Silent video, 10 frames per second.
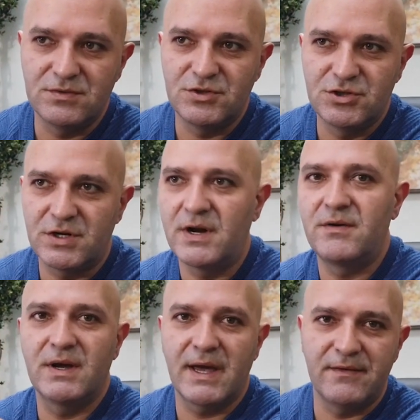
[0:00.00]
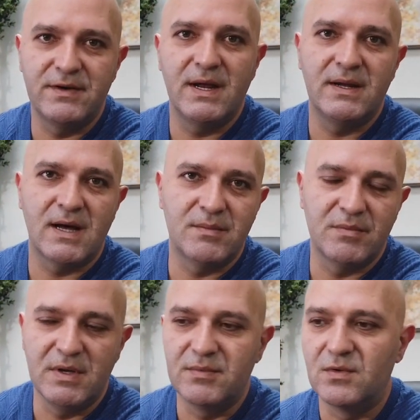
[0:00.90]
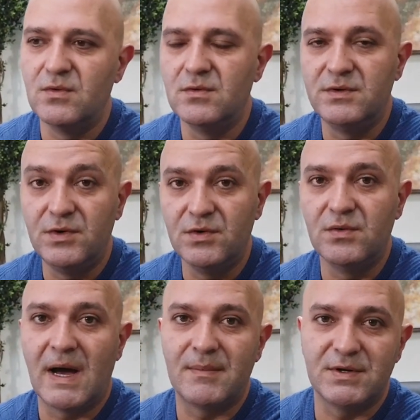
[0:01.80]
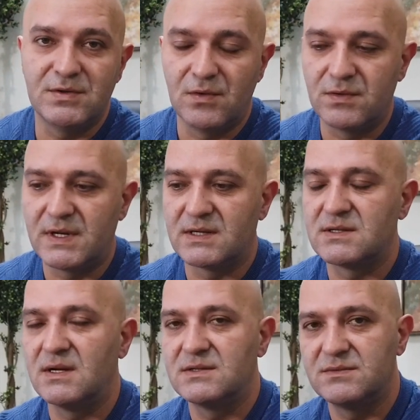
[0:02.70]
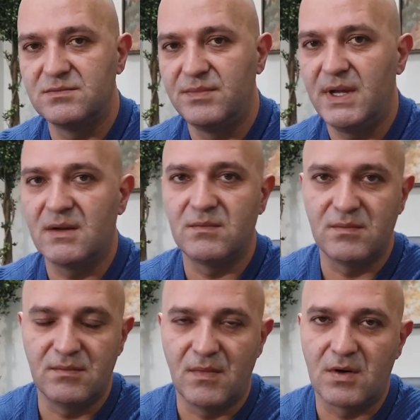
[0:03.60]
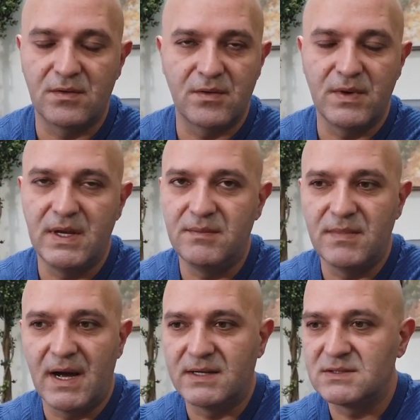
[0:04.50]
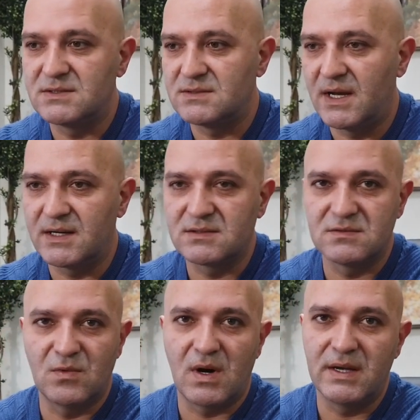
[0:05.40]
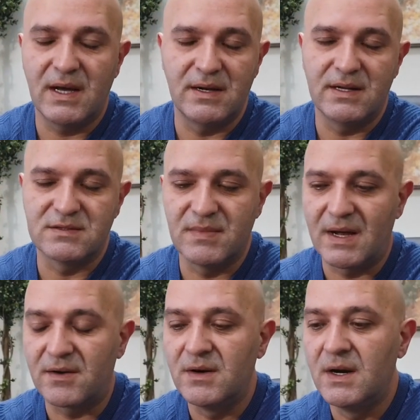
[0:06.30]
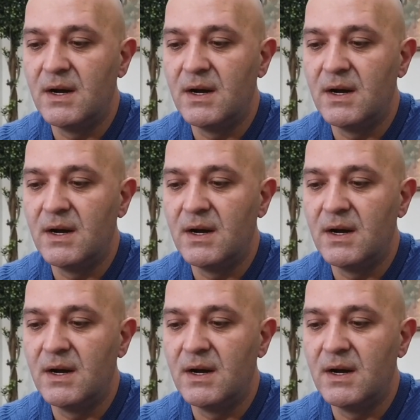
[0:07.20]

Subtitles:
generic everyday type of people who do happen to own Teslas, be it Model 3, S, X, Y, it doesn't matter.